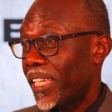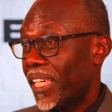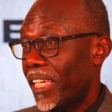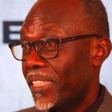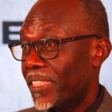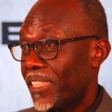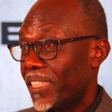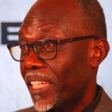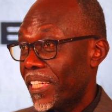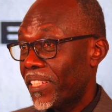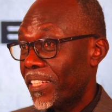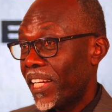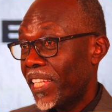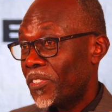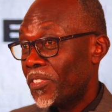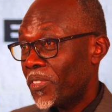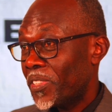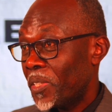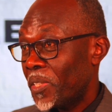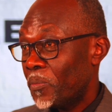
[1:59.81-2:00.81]
Yes,
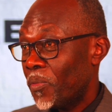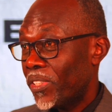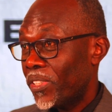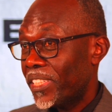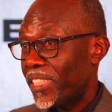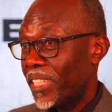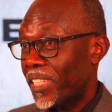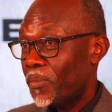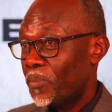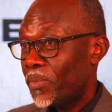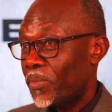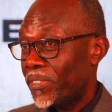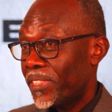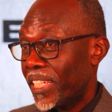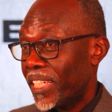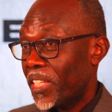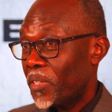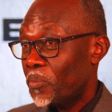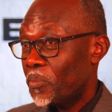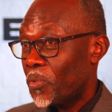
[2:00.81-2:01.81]
Grace talked about the
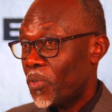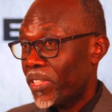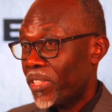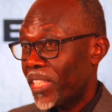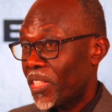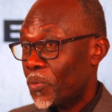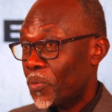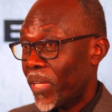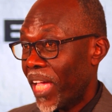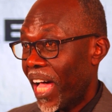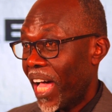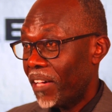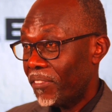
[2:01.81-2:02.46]
second book that we are